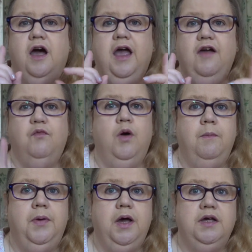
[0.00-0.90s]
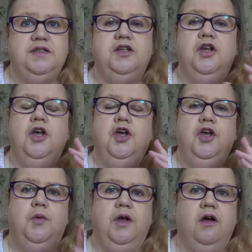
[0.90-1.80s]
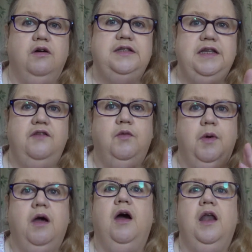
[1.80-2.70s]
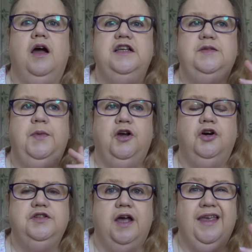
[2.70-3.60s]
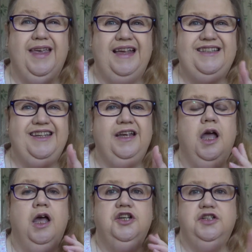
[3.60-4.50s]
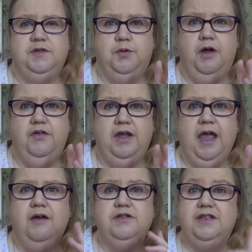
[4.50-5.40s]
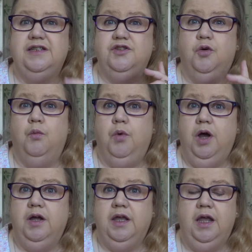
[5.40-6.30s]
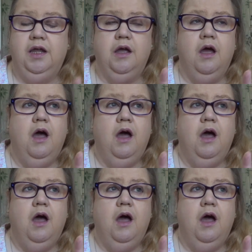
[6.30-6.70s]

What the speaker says: I have one person who I can't save on my highlights because I'm guessing she's a private account and it's not working.